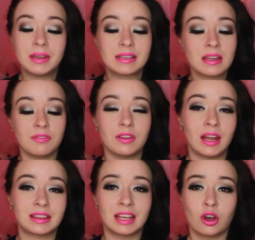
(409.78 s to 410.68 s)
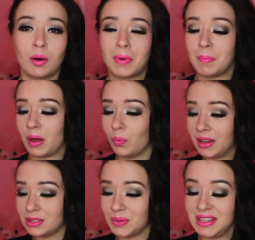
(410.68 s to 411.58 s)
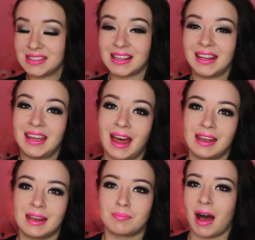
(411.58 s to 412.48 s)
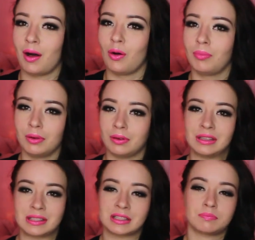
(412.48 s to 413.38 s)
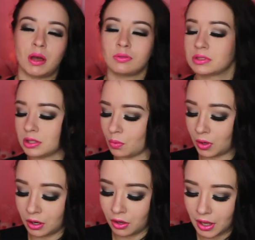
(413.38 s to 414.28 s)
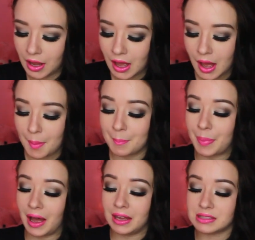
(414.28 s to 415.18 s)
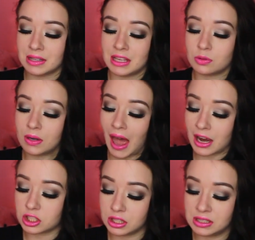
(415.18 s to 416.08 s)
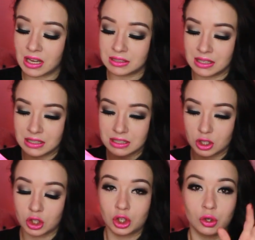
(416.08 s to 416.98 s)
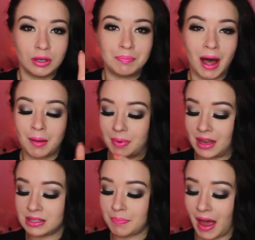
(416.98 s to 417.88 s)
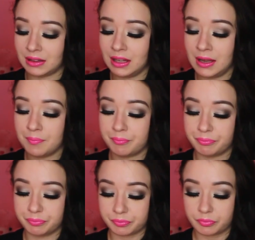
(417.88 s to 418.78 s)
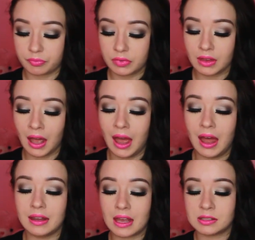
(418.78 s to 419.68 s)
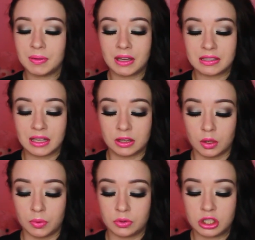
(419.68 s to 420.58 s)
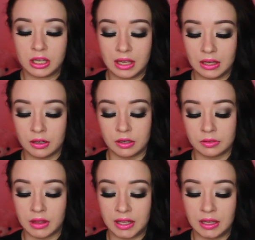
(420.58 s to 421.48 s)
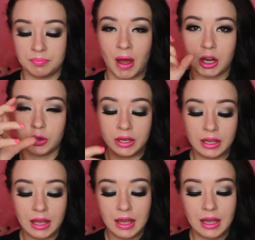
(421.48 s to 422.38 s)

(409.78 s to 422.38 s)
because I feel like they go up my butt way too easily, and then my whole booty is exposed to the world. But this one actually doesn't creep up as badly. And that's because like the ruching or the puckering